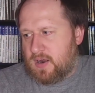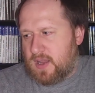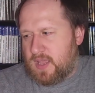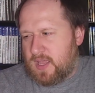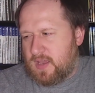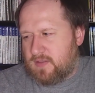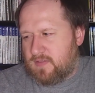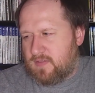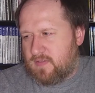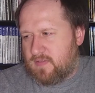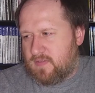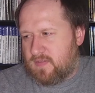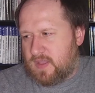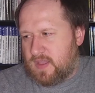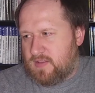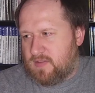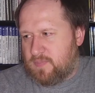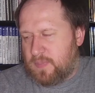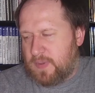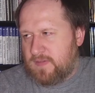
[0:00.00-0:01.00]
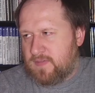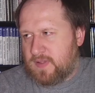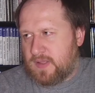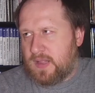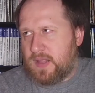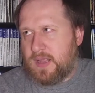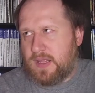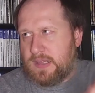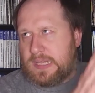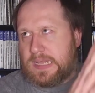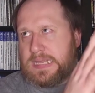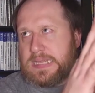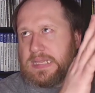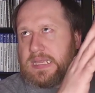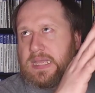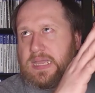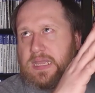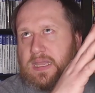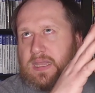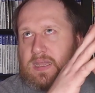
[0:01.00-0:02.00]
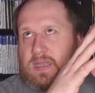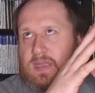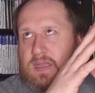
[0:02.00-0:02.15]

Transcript: it's basically like,